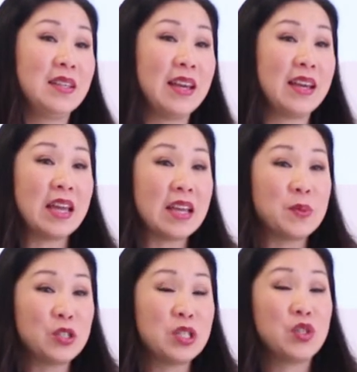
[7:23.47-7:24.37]
Like,
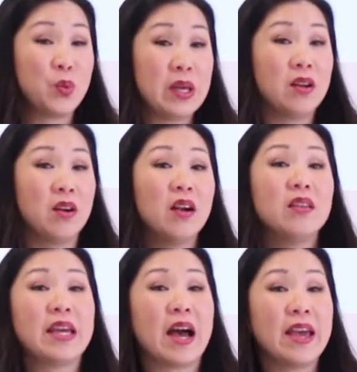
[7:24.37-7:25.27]
especially
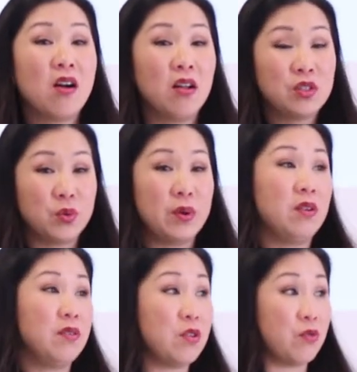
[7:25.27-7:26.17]
Twitter, like I call
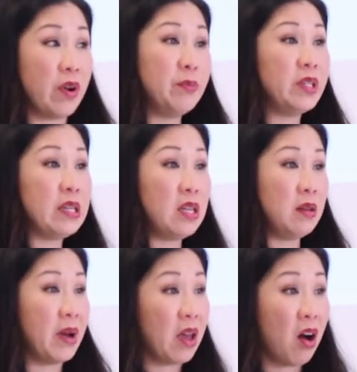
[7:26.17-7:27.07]
Twitter the gremlin
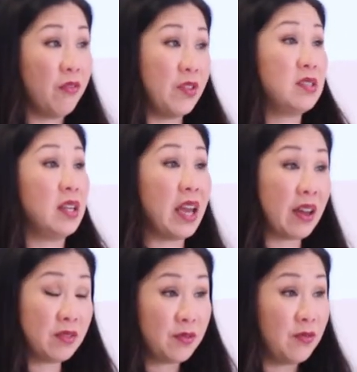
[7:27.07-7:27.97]
in my office that I
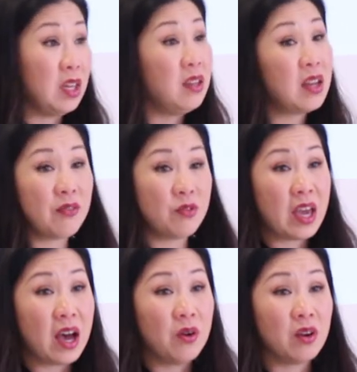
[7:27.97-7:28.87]
have to feed
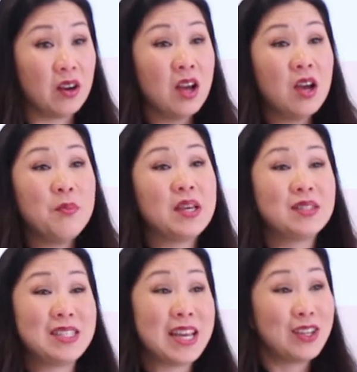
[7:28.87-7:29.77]
every hour
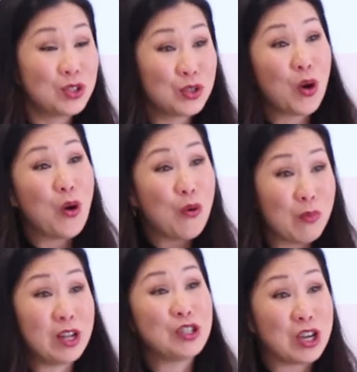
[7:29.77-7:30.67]
because it takes so
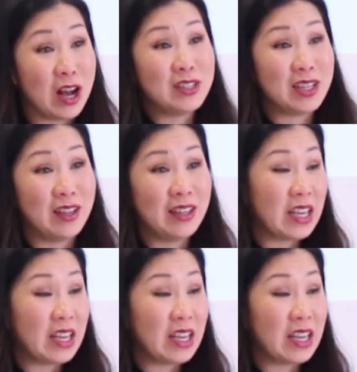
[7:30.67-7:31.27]
much content.